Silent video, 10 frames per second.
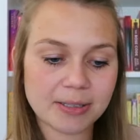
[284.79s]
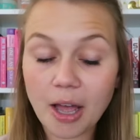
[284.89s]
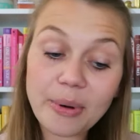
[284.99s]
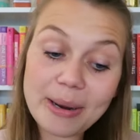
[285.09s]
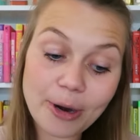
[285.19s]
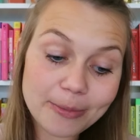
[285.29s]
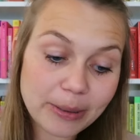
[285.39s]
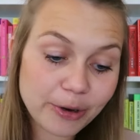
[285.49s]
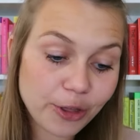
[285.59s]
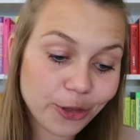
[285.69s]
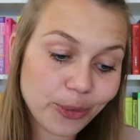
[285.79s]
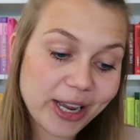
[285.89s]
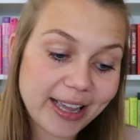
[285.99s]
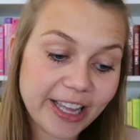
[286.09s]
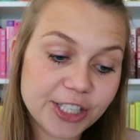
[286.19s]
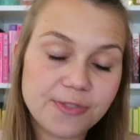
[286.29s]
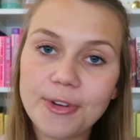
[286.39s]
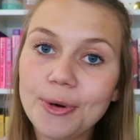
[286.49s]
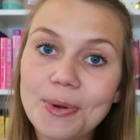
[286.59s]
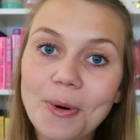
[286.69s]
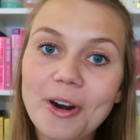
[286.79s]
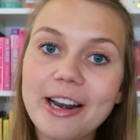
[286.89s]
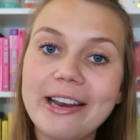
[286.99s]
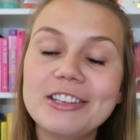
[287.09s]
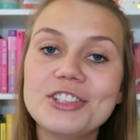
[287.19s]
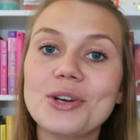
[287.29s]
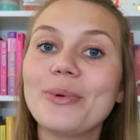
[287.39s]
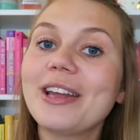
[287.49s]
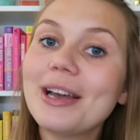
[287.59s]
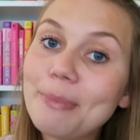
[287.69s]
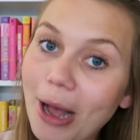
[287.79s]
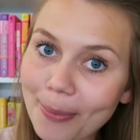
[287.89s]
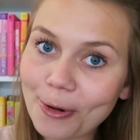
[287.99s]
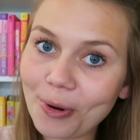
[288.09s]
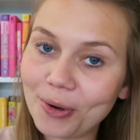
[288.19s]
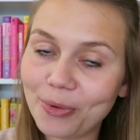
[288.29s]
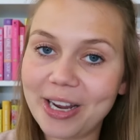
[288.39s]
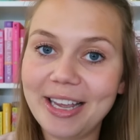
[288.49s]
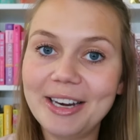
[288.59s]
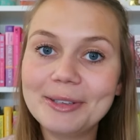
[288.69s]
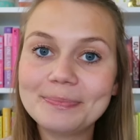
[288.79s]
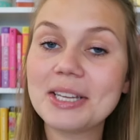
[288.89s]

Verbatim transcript: All right, prompt number three is food court and it's to read a popcorn read.